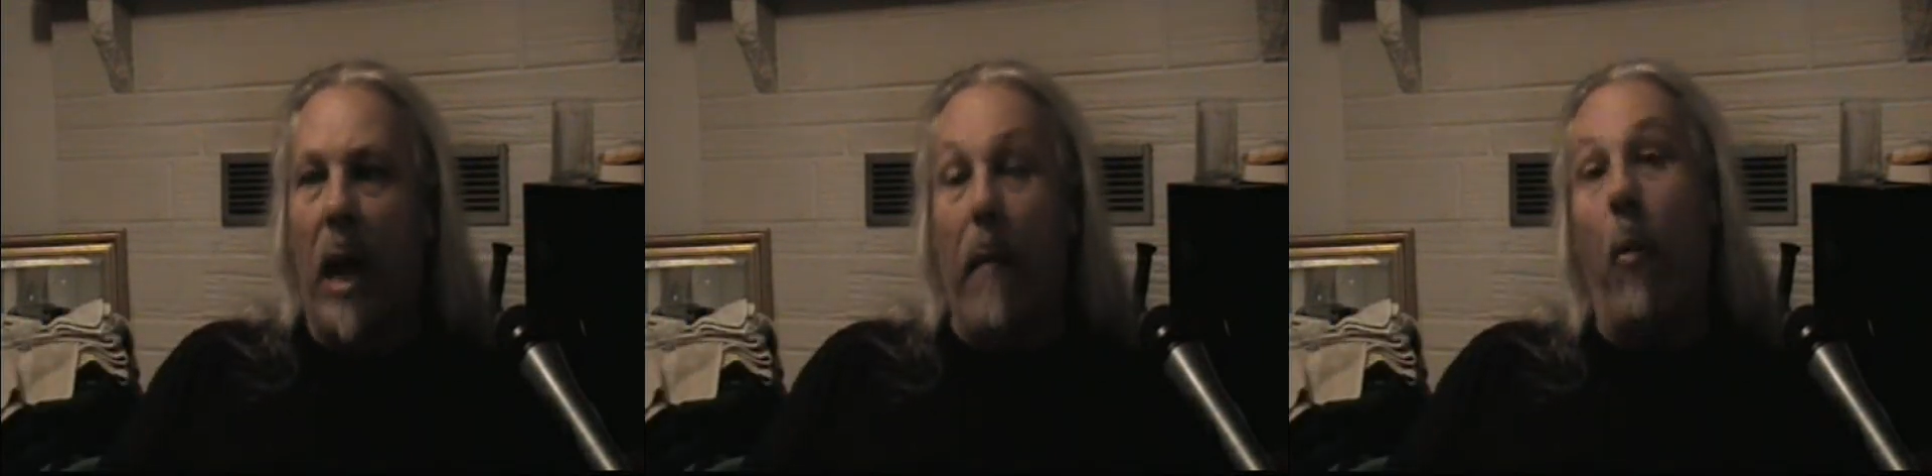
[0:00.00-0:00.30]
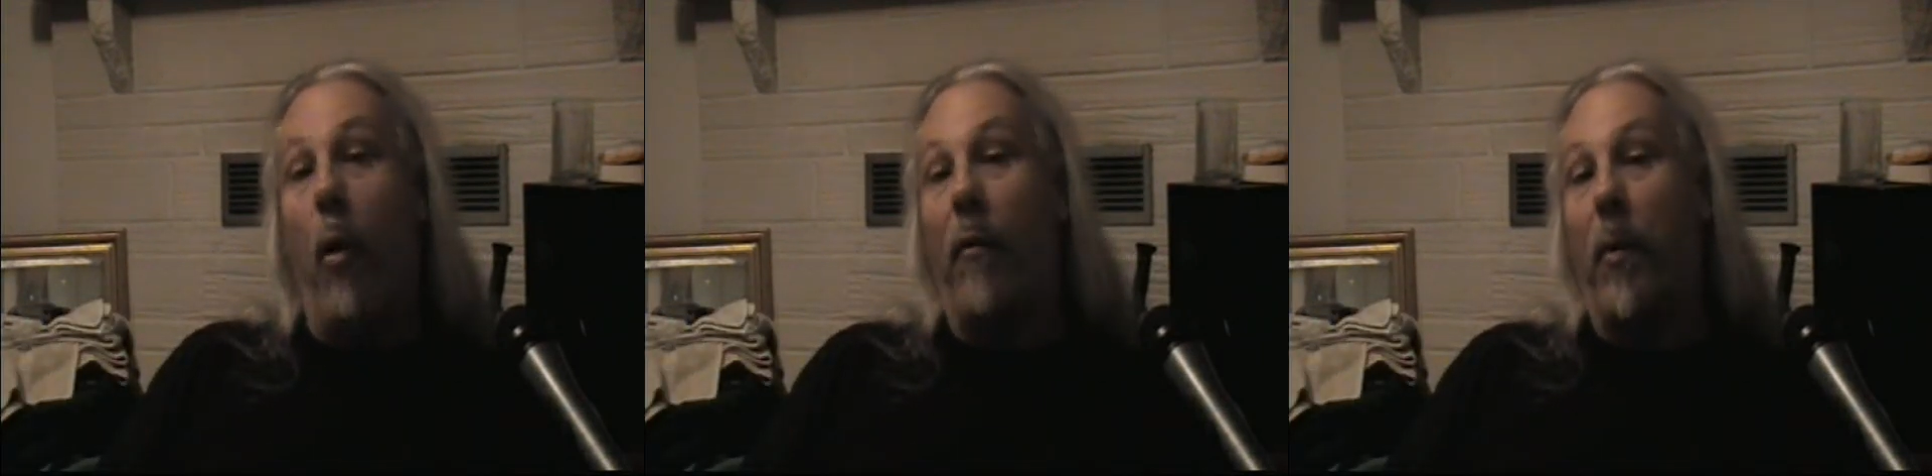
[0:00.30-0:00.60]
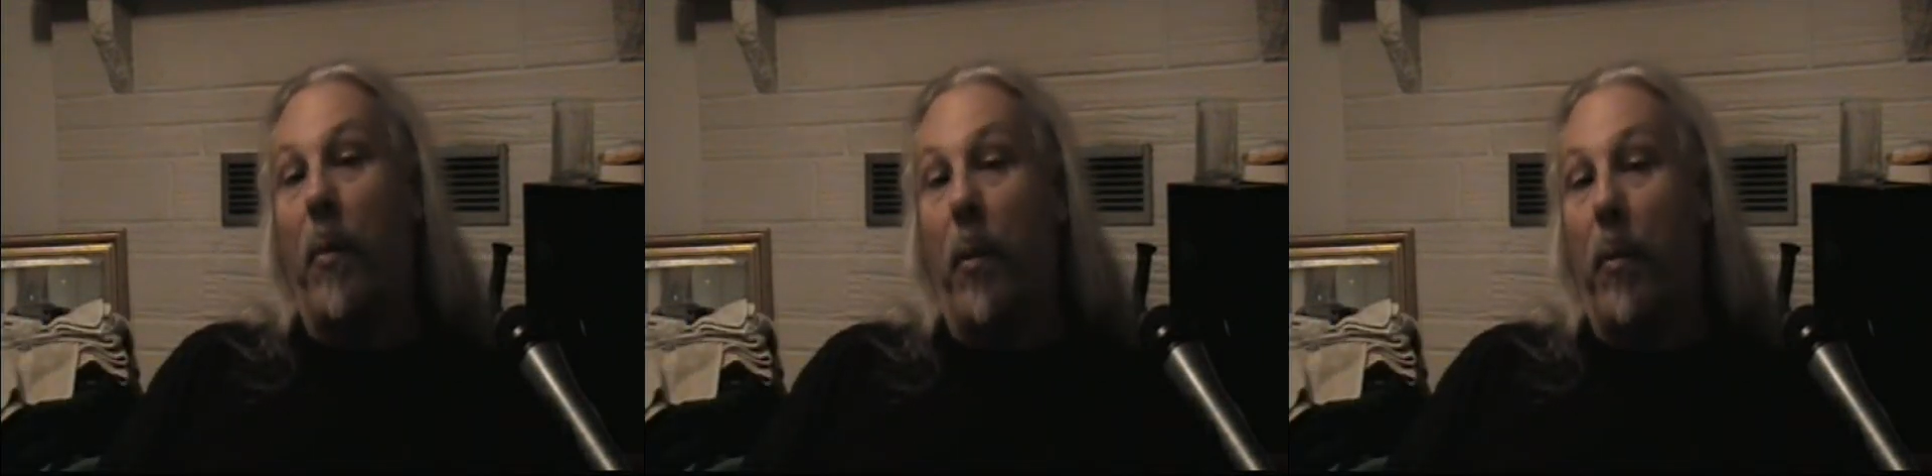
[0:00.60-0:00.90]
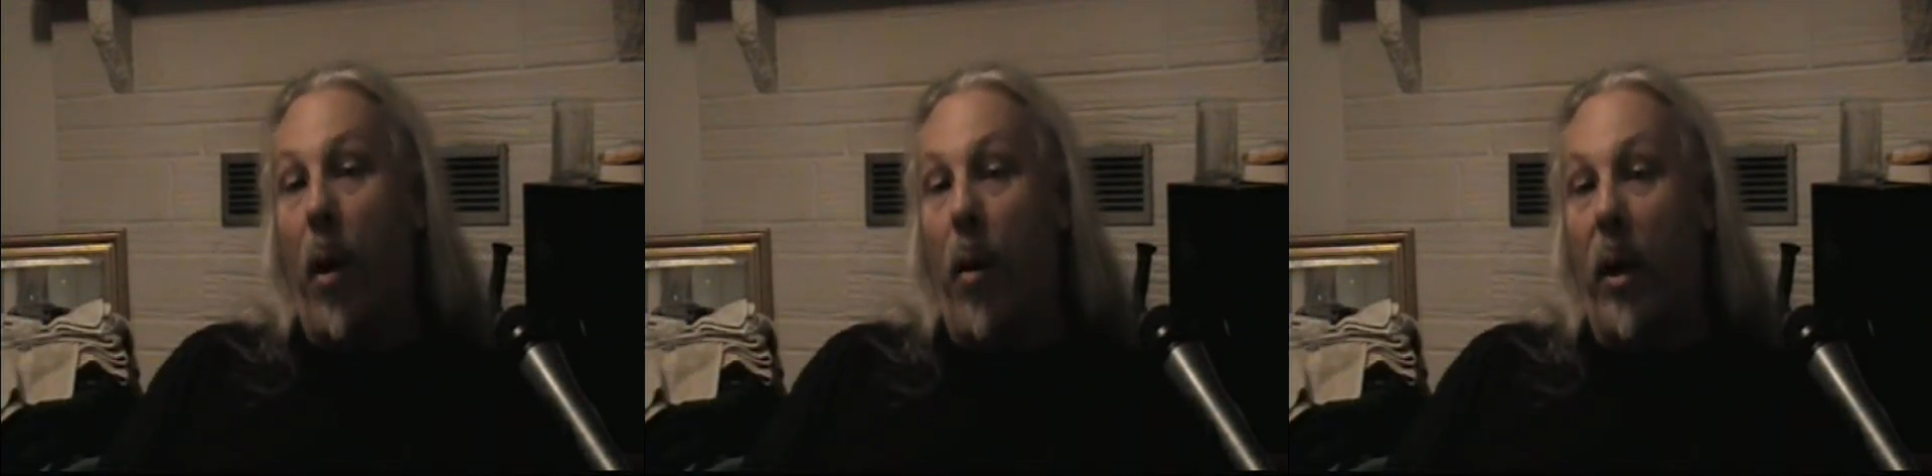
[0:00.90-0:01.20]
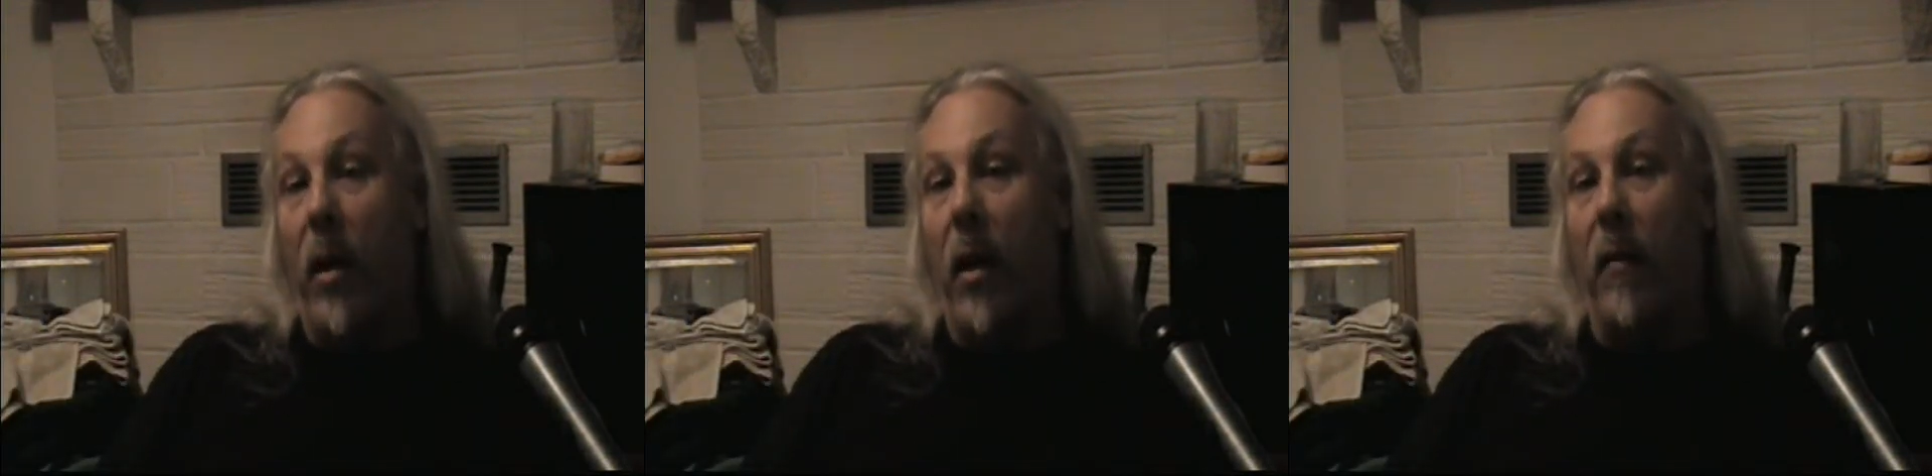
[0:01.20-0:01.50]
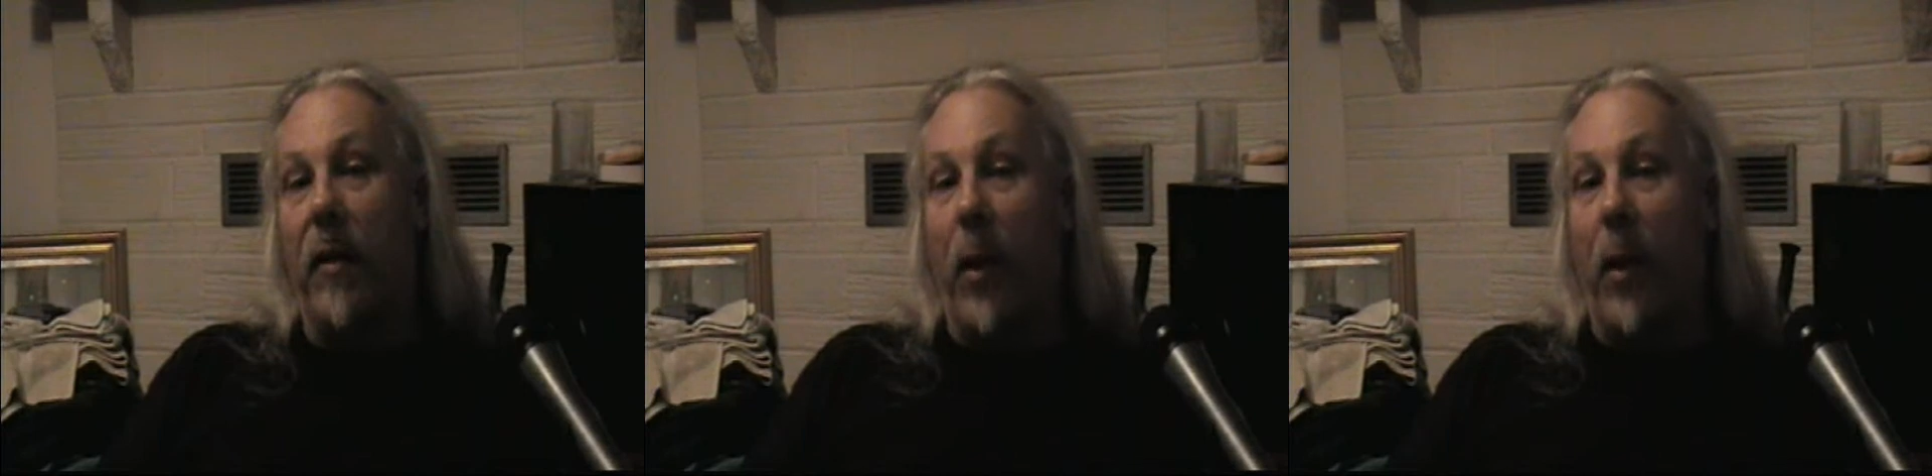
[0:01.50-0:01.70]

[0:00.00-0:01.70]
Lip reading: I'm more of a proponent of